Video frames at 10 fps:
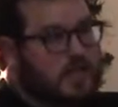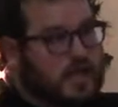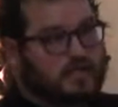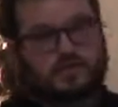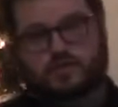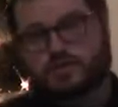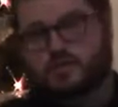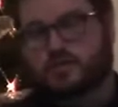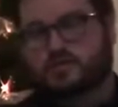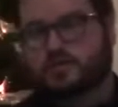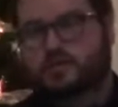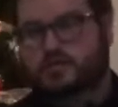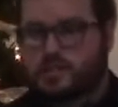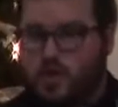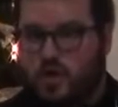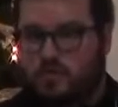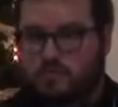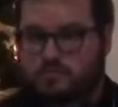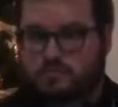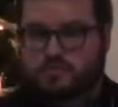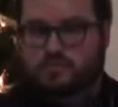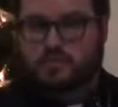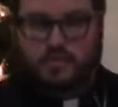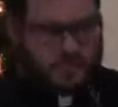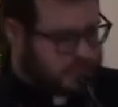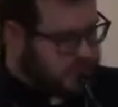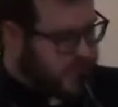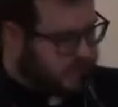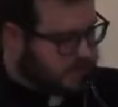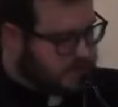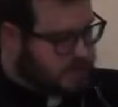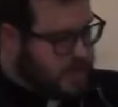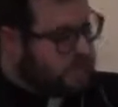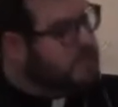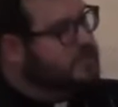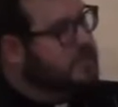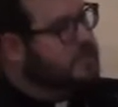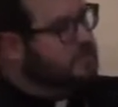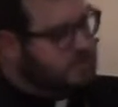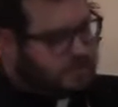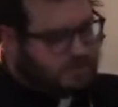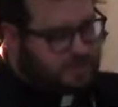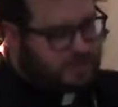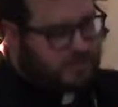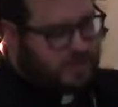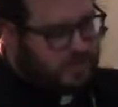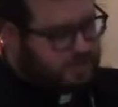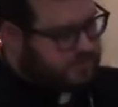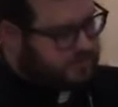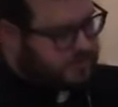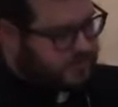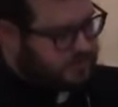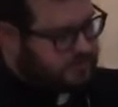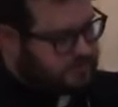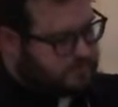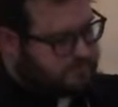answer is no, he's not. But his answer tells us a couple of things.